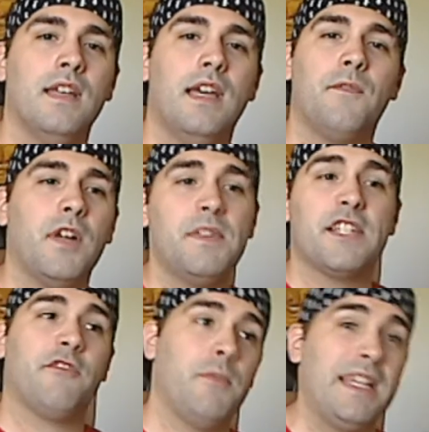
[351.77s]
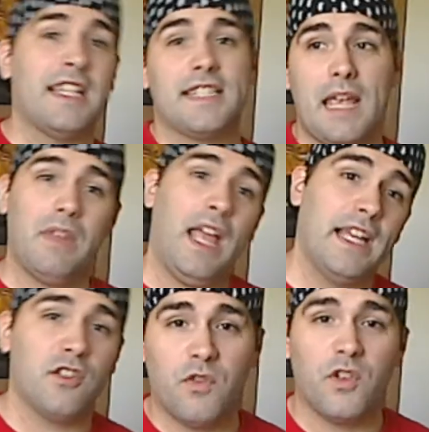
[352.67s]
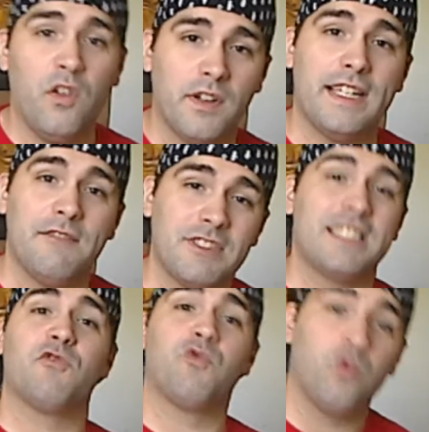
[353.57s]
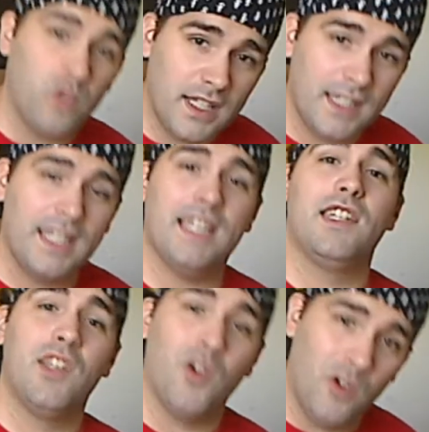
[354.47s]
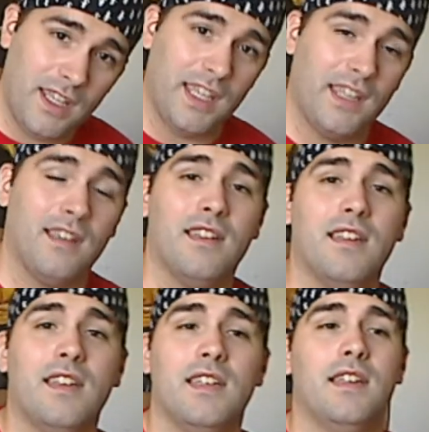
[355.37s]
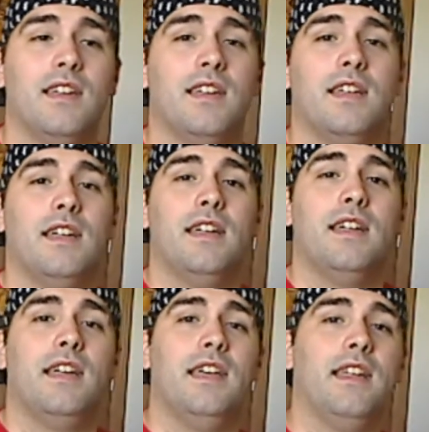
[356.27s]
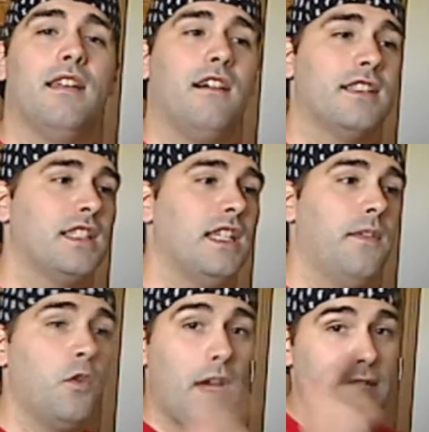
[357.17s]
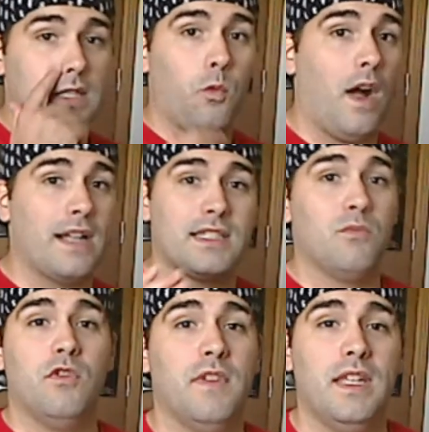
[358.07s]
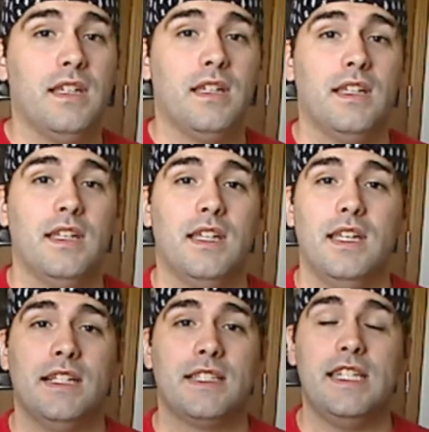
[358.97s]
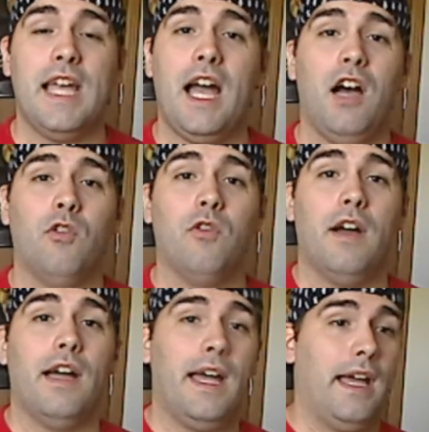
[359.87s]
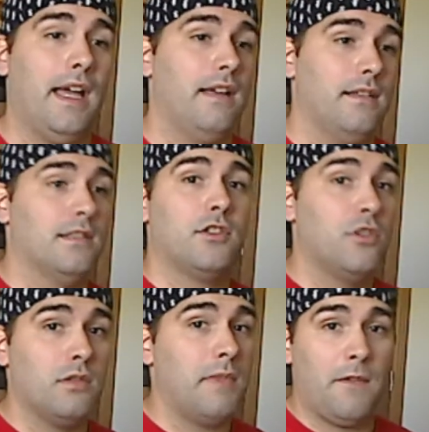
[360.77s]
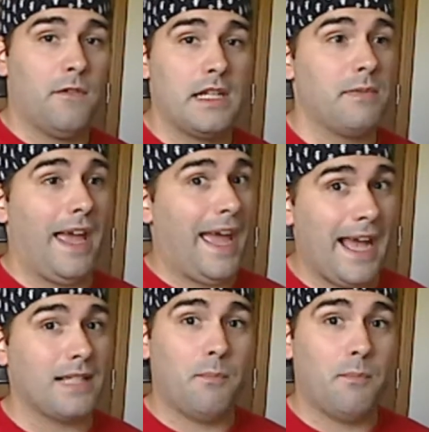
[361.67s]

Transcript: And for him just to repeat the same lines over and over again was just really annoying. And honestly, if you actually watch the movie and see how, excuse my French, but ass